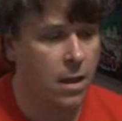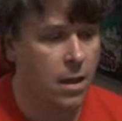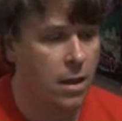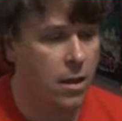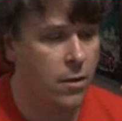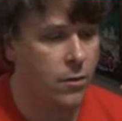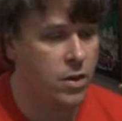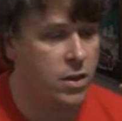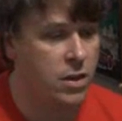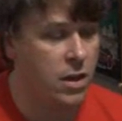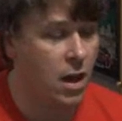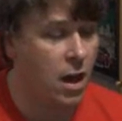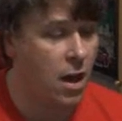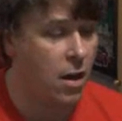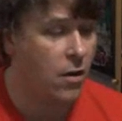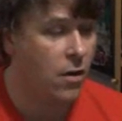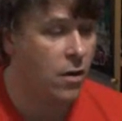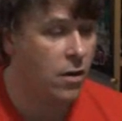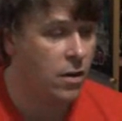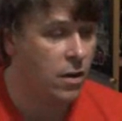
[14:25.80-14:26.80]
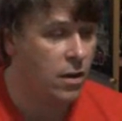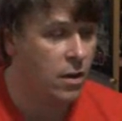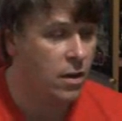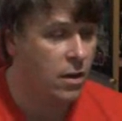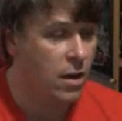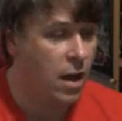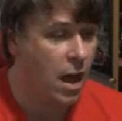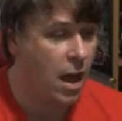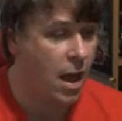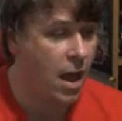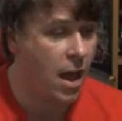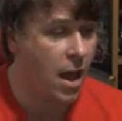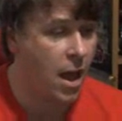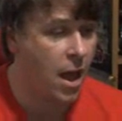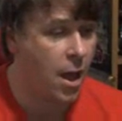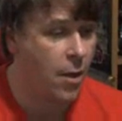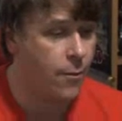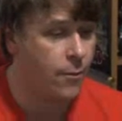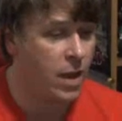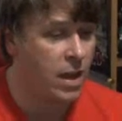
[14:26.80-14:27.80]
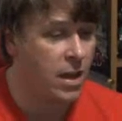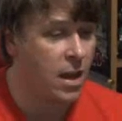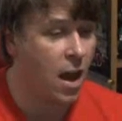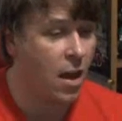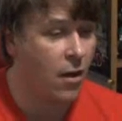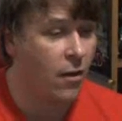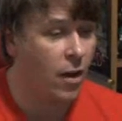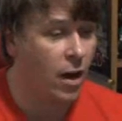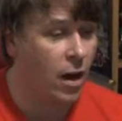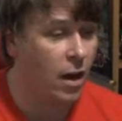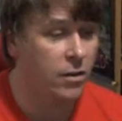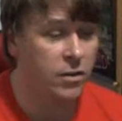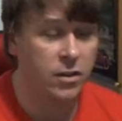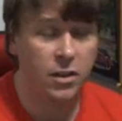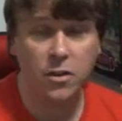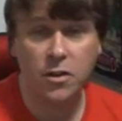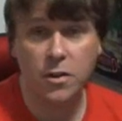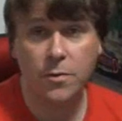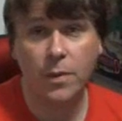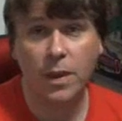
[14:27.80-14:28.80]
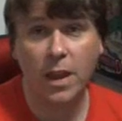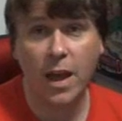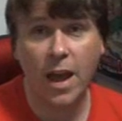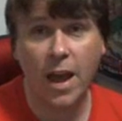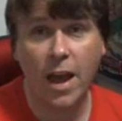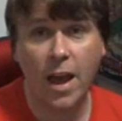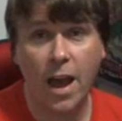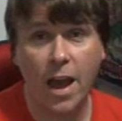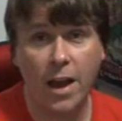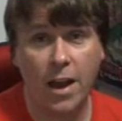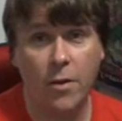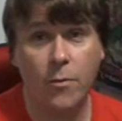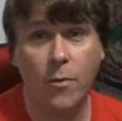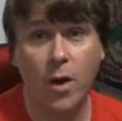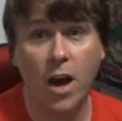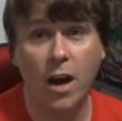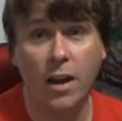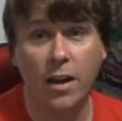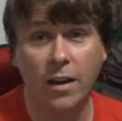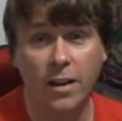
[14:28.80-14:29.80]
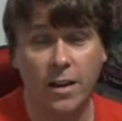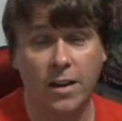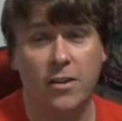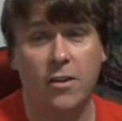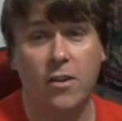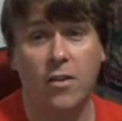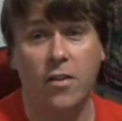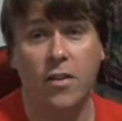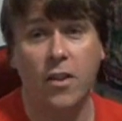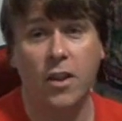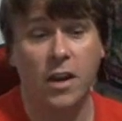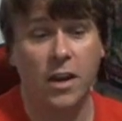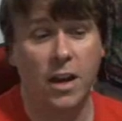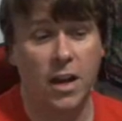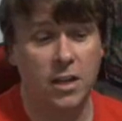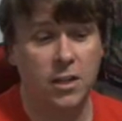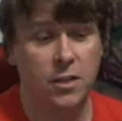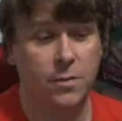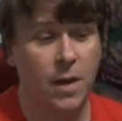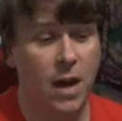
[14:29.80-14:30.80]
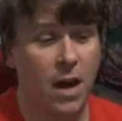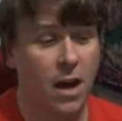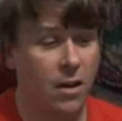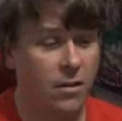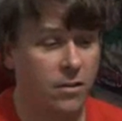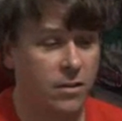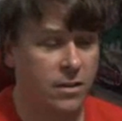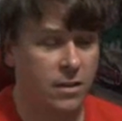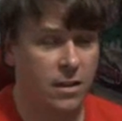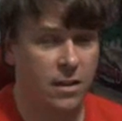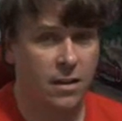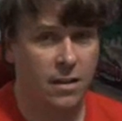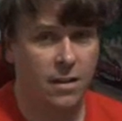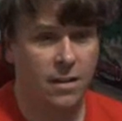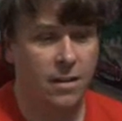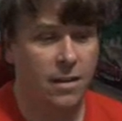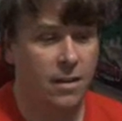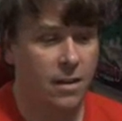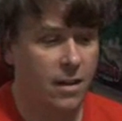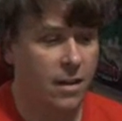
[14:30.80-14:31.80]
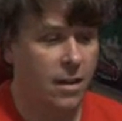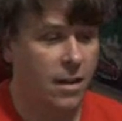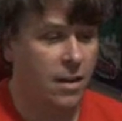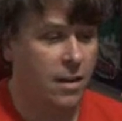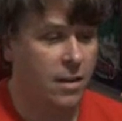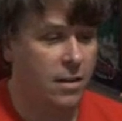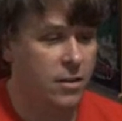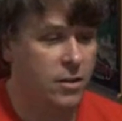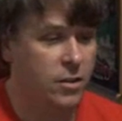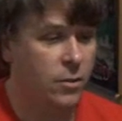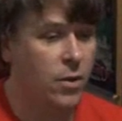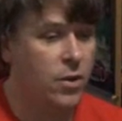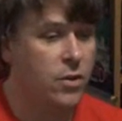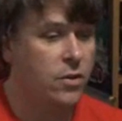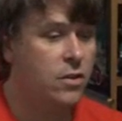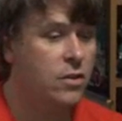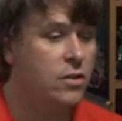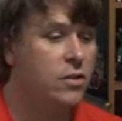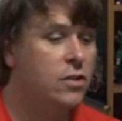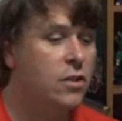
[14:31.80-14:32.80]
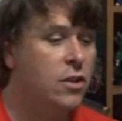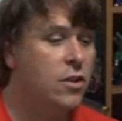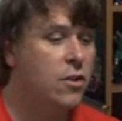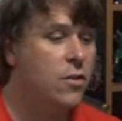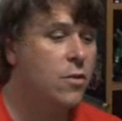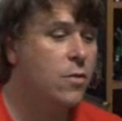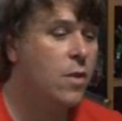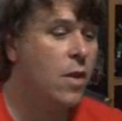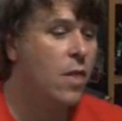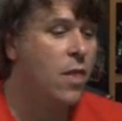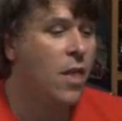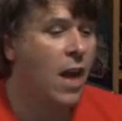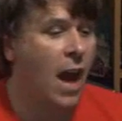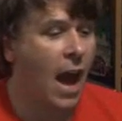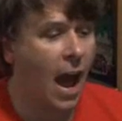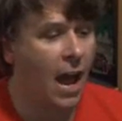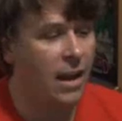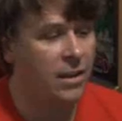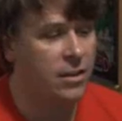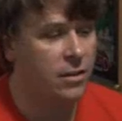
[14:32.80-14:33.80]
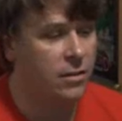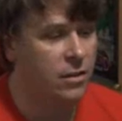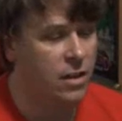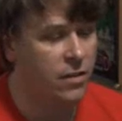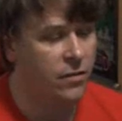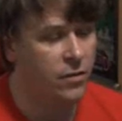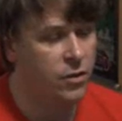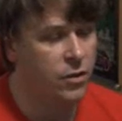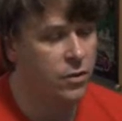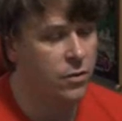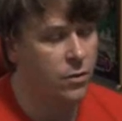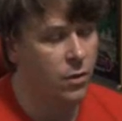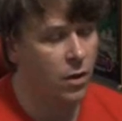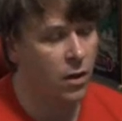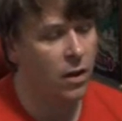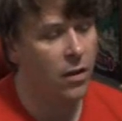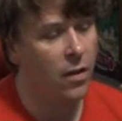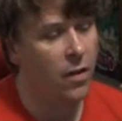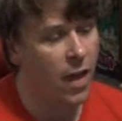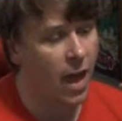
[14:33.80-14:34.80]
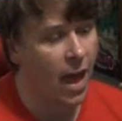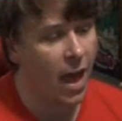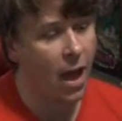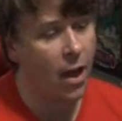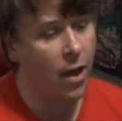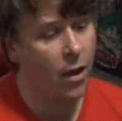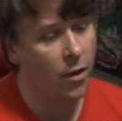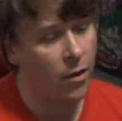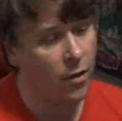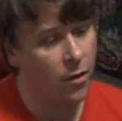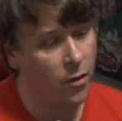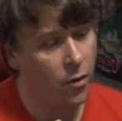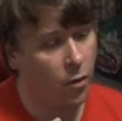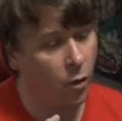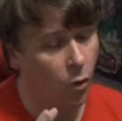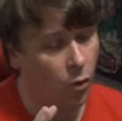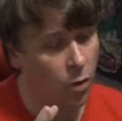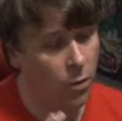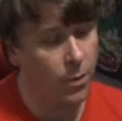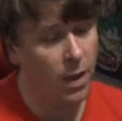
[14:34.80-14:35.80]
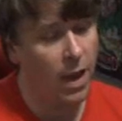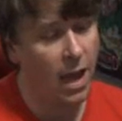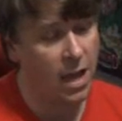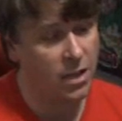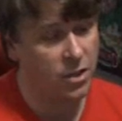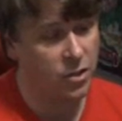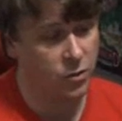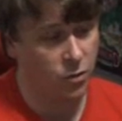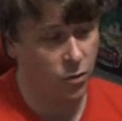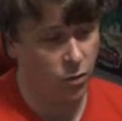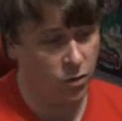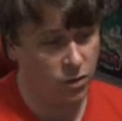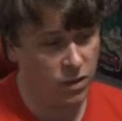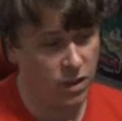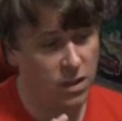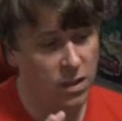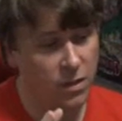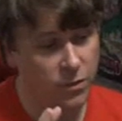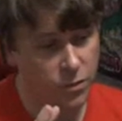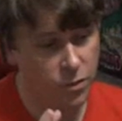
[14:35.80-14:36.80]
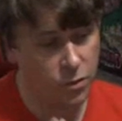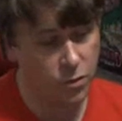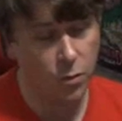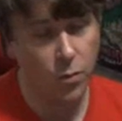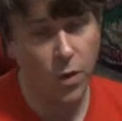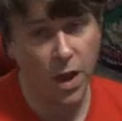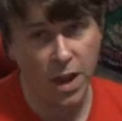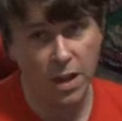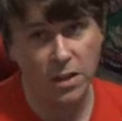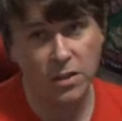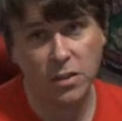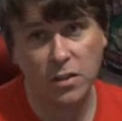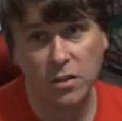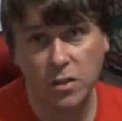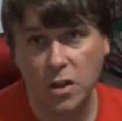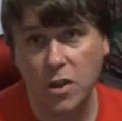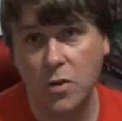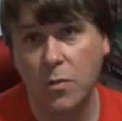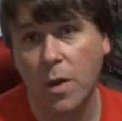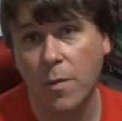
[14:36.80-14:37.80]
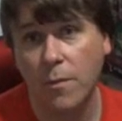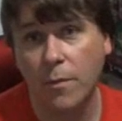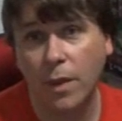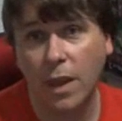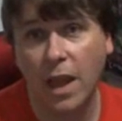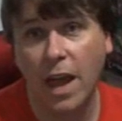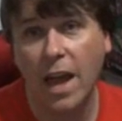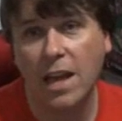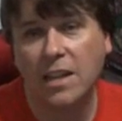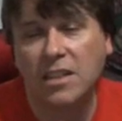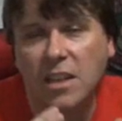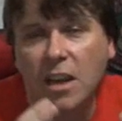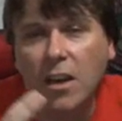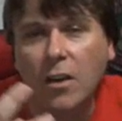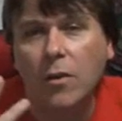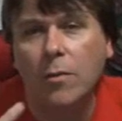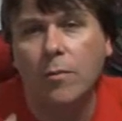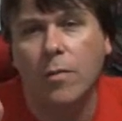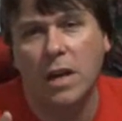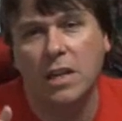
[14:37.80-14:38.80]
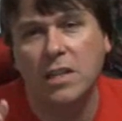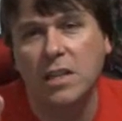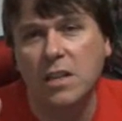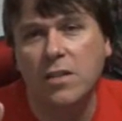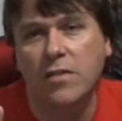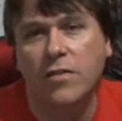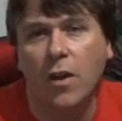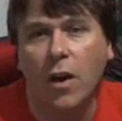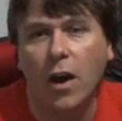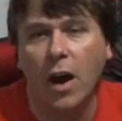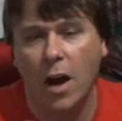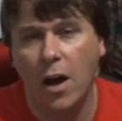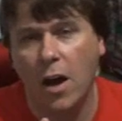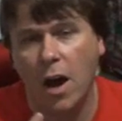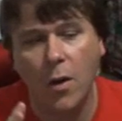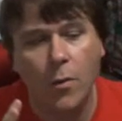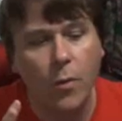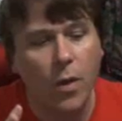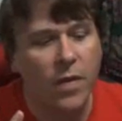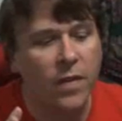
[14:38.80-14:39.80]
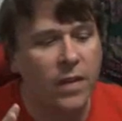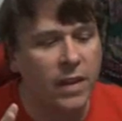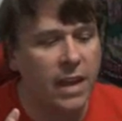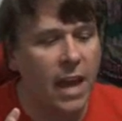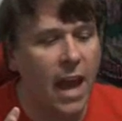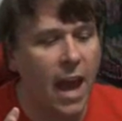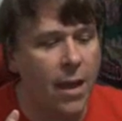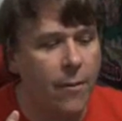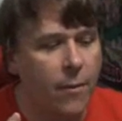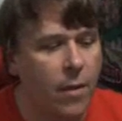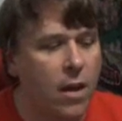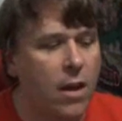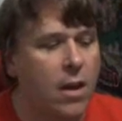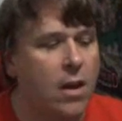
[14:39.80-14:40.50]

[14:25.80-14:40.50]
here we go, and bingo. I was the only player, and I won, and I got 39 smiles. So what you can do with that, so it gives you their, all the players' scores, and it gives you the winner. So it's only 1 player, so by default I win the game.